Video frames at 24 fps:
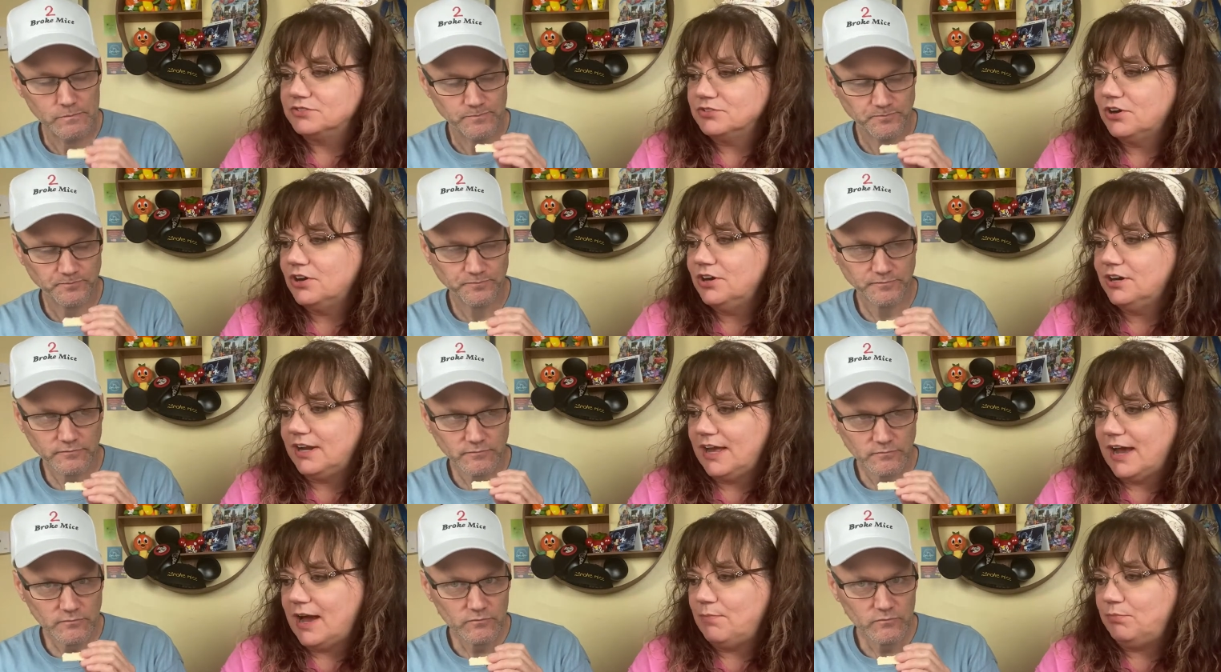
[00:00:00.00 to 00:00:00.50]

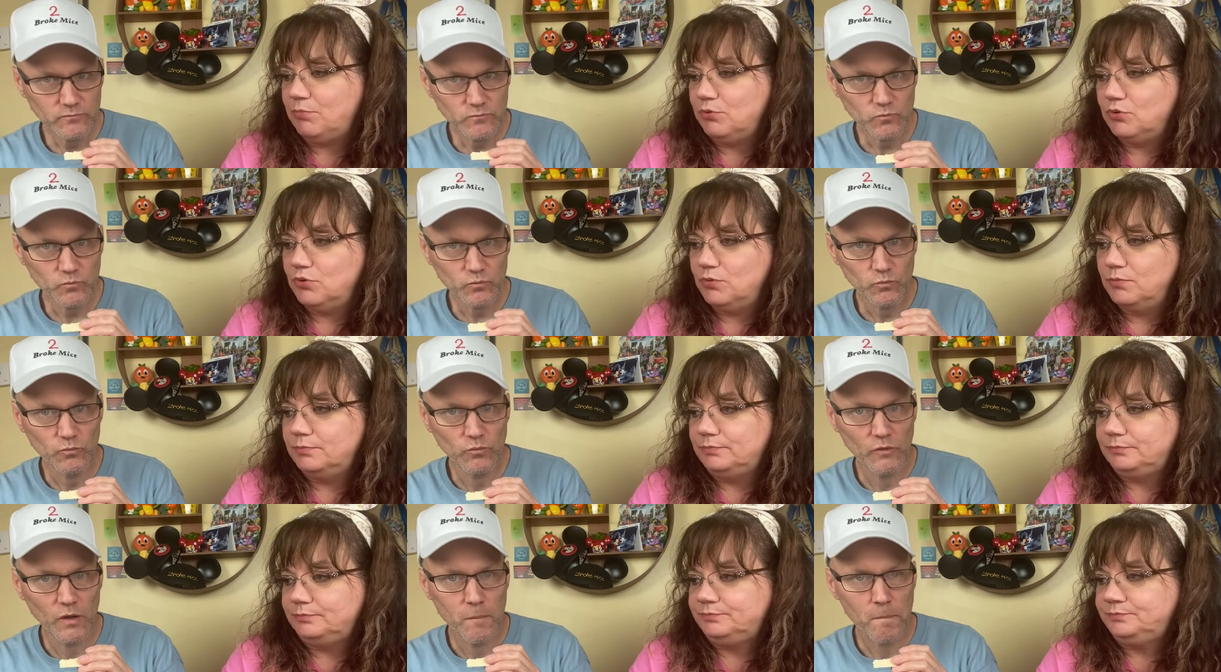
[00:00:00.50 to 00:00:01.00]
Speaker 1: hard
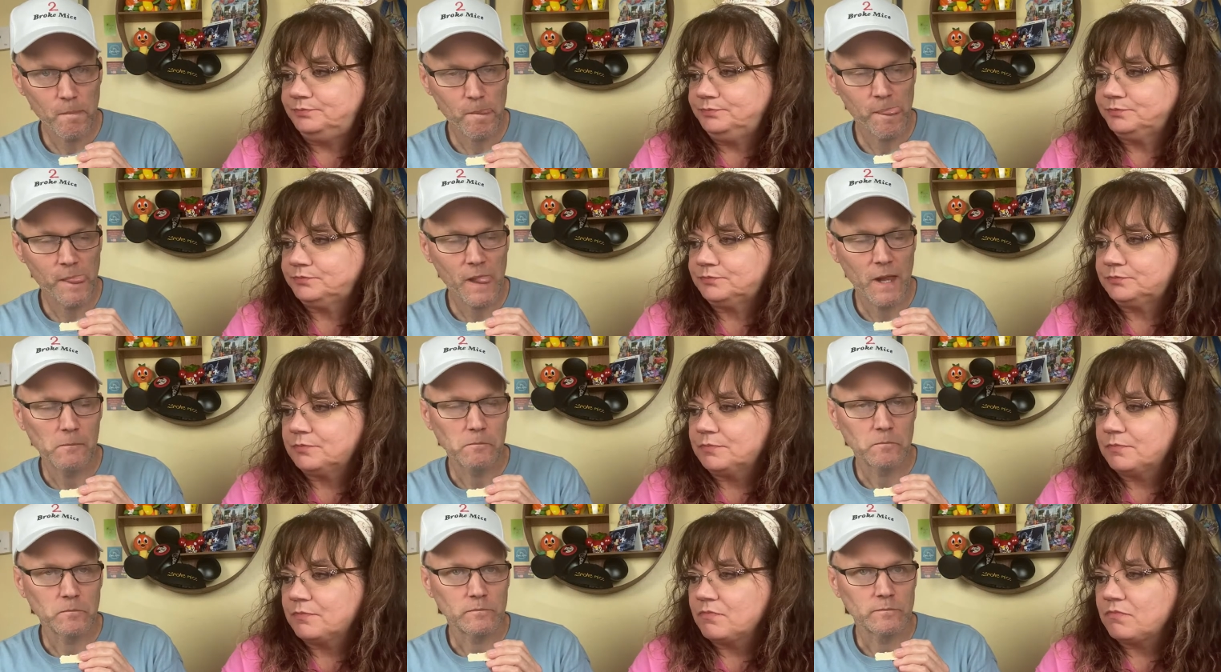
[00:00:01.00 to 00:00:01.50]
apple.
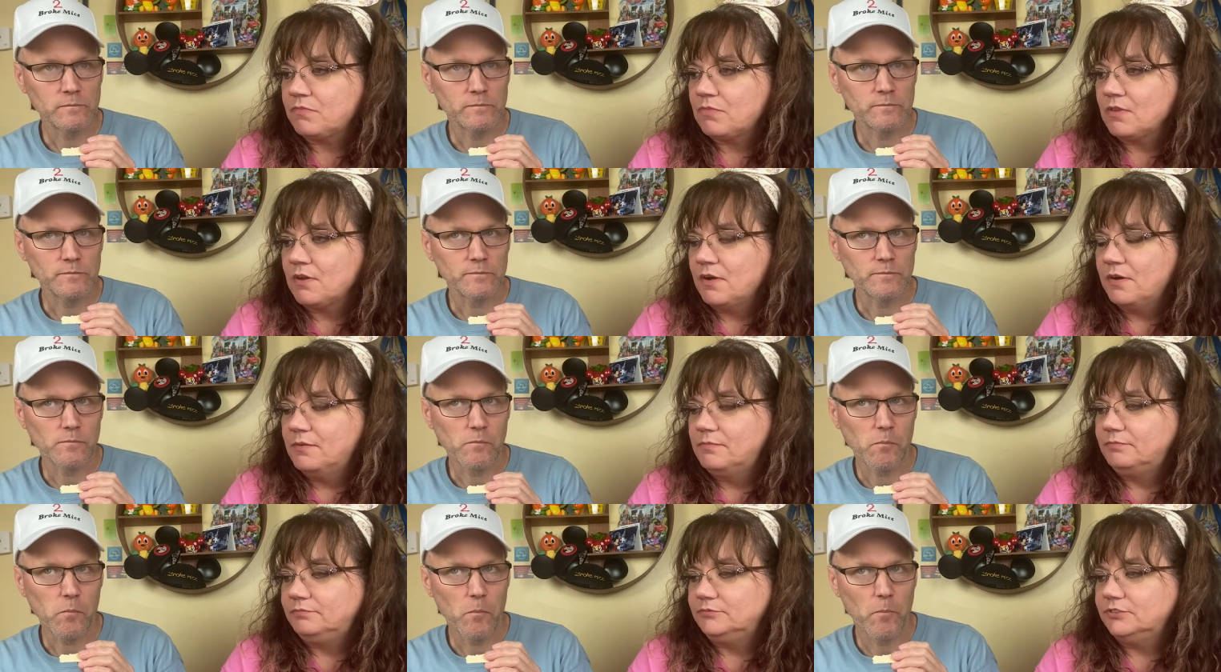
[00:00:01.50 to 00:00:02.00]

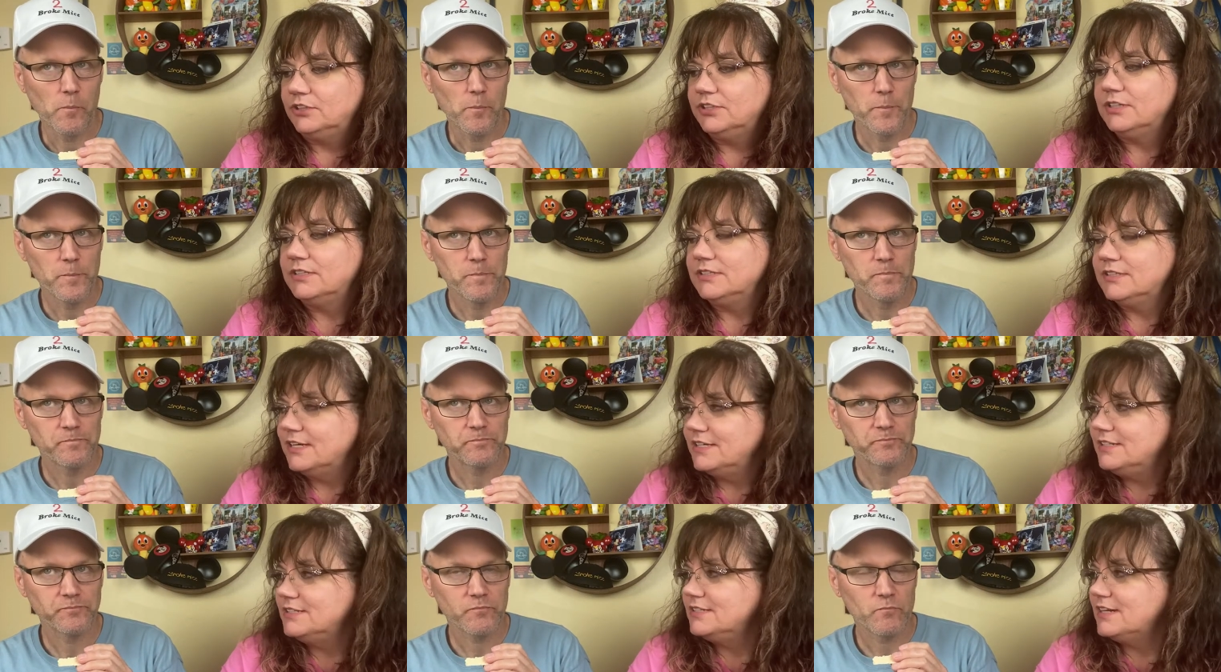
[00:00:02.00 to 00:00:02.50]
You
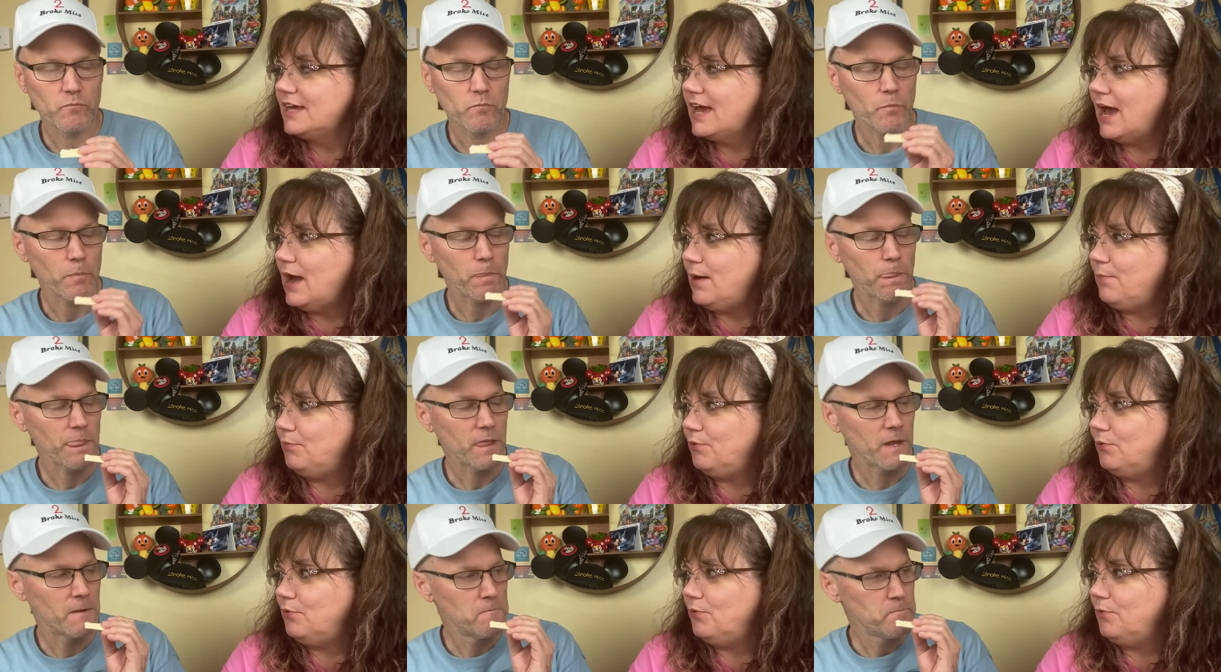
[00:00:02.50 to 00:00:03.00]
can taste the
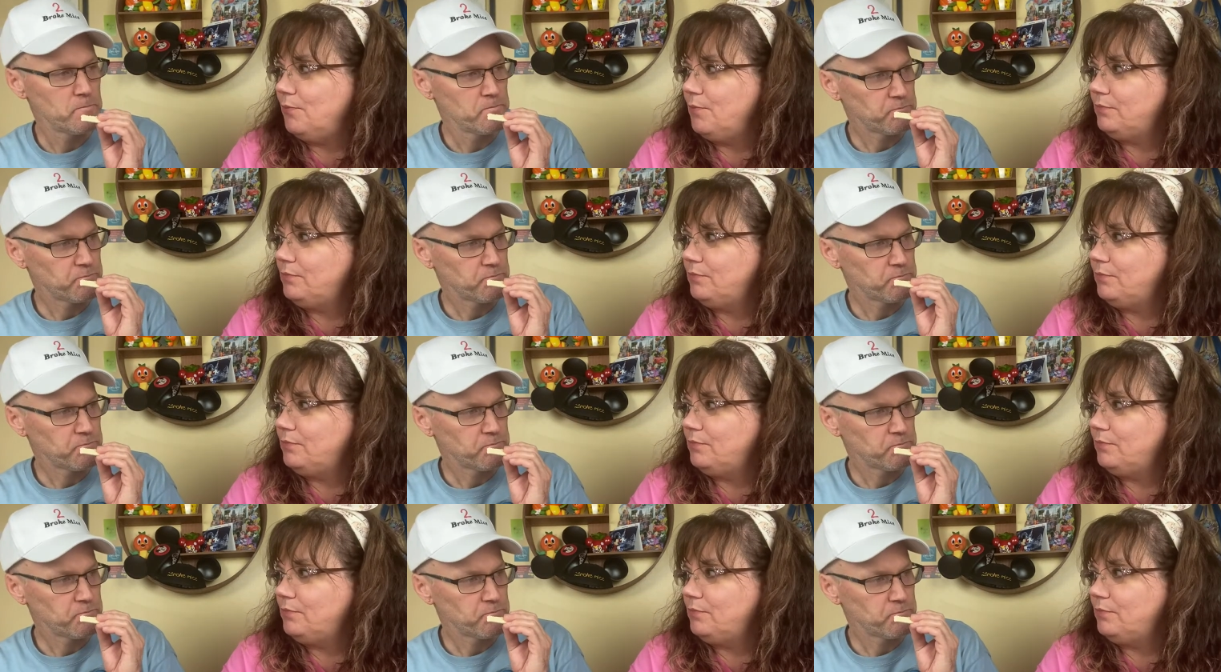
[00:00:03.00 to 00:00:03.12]
apple.